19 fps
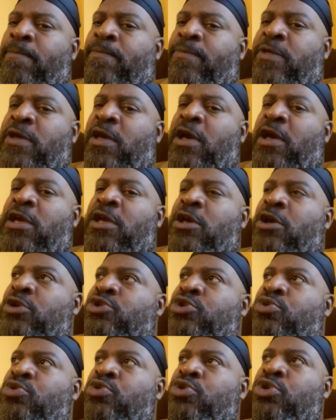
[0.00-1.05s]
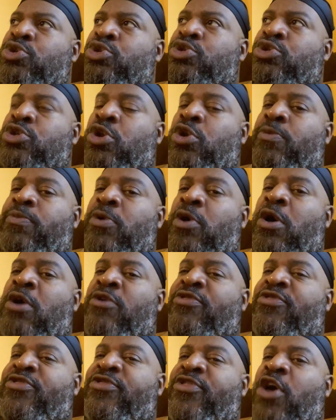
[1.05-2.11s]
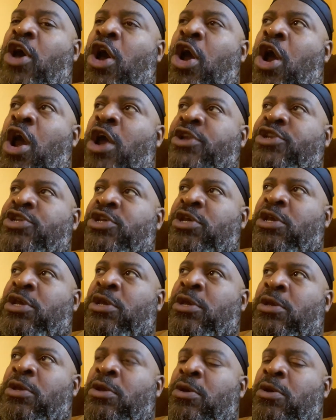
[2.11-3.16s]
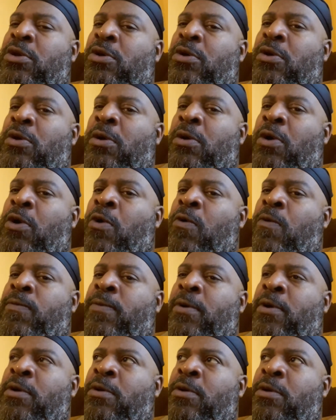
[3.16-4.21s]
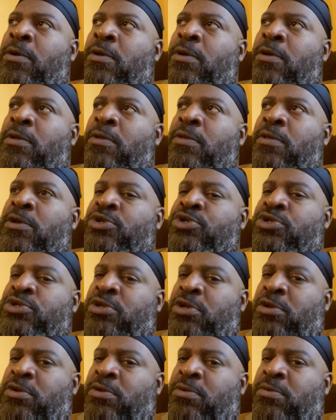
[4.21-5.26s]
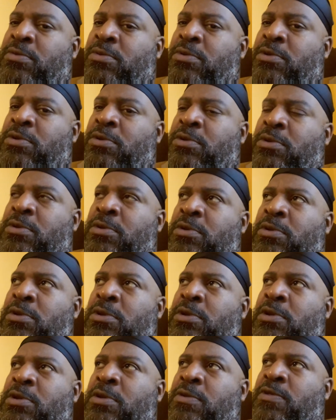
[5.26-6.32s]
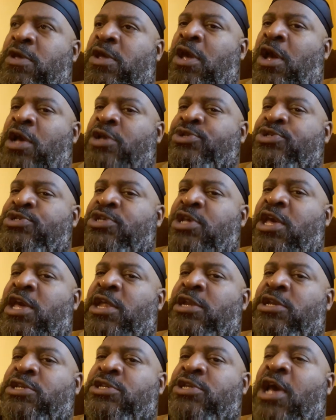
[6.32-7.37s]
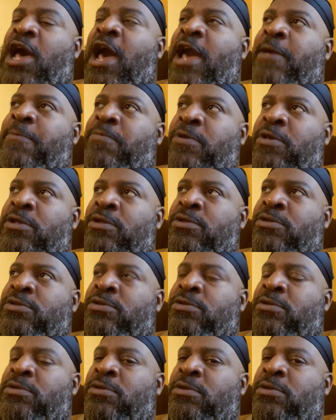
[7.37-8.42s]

They are here to usurp authority over the ship. They are set typings.